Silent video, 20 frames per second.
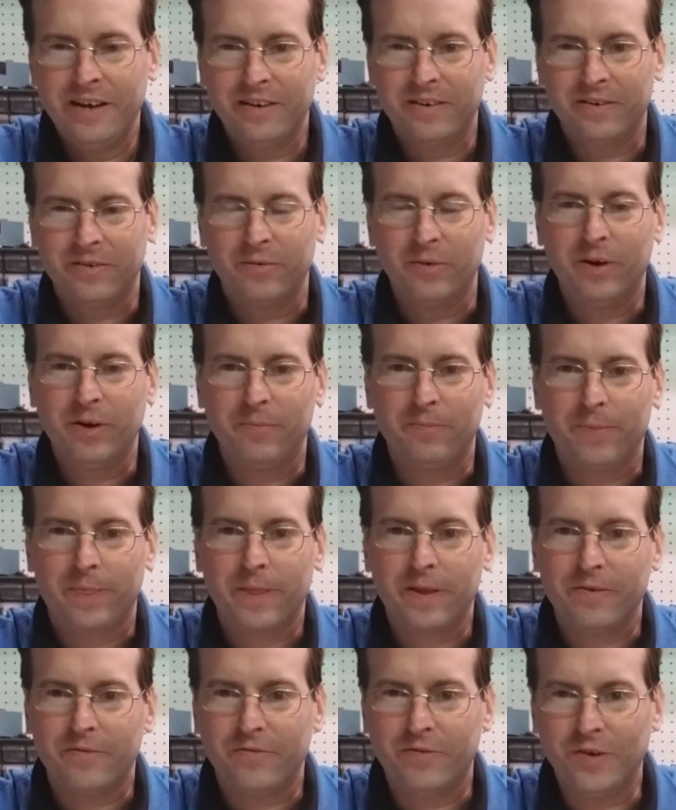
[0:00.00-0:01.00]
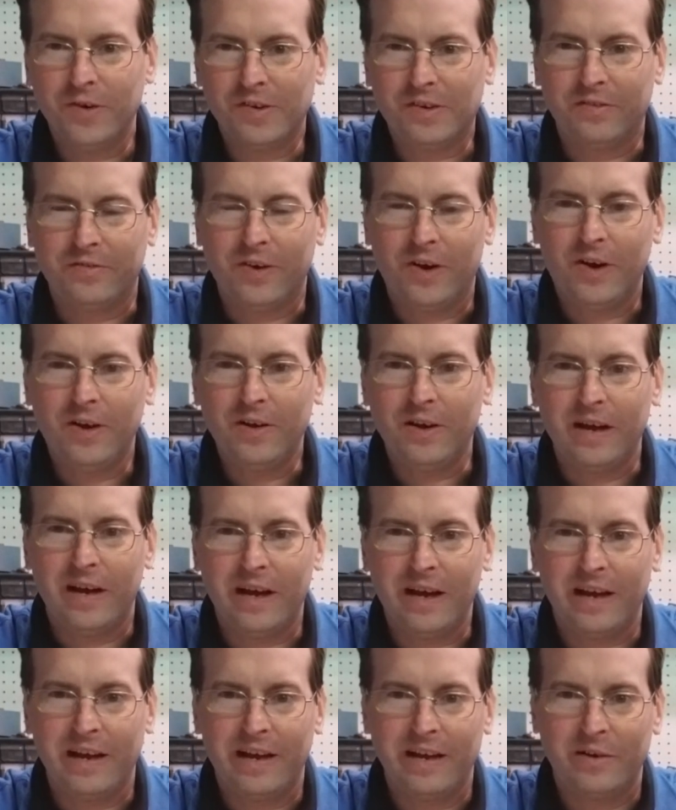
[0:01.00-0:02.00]
Well, first of all,
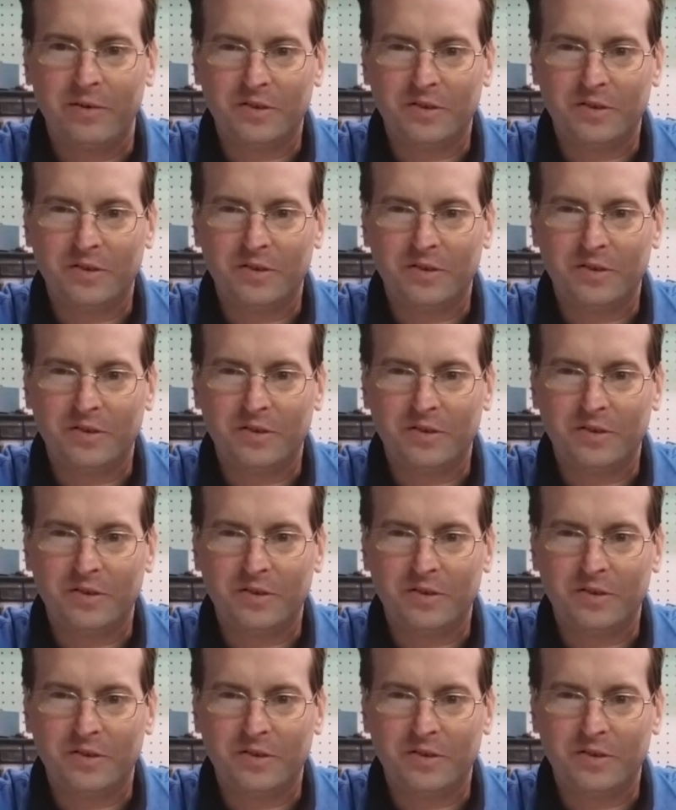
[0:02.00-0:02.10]
I